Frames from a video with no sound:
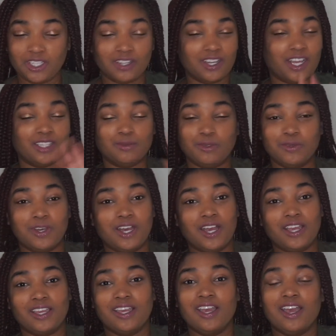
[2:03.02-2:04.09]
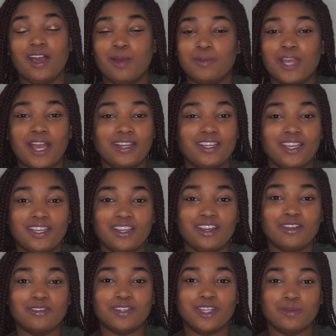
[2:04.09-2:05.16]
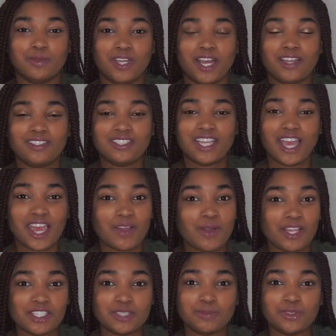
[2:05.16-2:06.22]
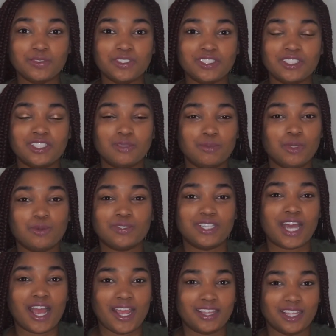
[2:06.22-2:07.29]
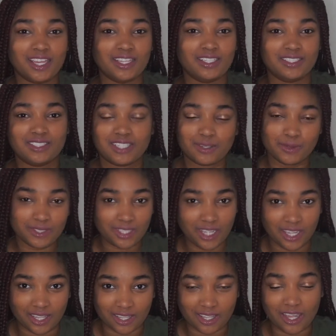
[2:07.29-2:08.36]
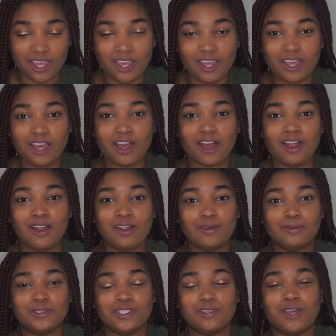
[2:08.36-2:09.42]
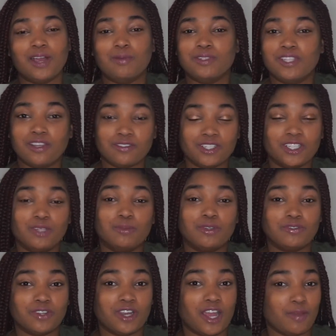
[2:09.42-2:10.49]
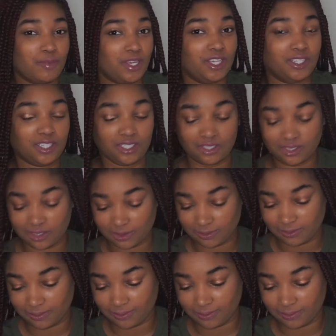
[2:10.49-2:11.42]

Don't ask me why. I'm kind of getting over it, but I used to hate watching movies and then people die in the end. It's like, what the heck? So I would definitely prefer happy endings.